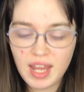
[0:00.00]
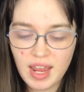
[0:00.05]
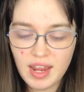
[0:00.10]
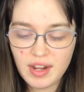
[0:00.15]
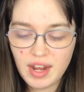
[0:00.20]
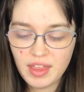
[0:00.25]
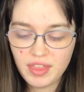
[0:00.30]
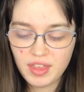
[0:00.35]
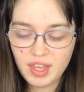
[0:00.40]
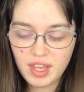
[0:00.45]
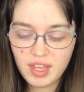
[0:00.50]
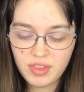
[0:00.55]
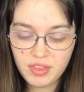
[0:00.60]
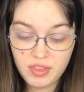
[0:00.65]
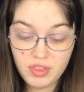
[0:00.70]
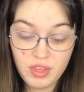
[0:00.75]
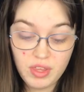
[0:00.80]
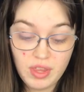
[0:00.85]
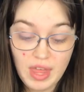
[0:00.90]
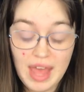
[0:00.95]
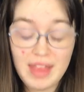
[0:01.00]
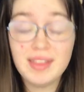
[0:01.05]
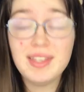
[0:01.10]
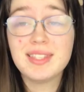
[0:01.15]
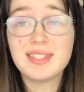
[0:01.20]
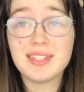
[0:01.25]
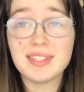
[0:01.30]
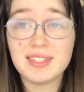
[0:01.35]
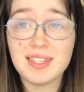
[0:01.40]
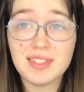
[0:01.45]
and I think the, at
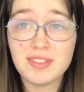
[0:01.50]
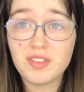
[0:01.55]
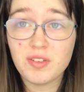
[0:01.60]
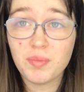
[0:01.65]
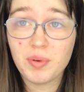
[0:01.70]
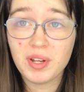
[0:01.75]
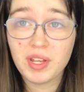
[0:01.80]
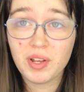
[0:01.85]
least the season of Pretty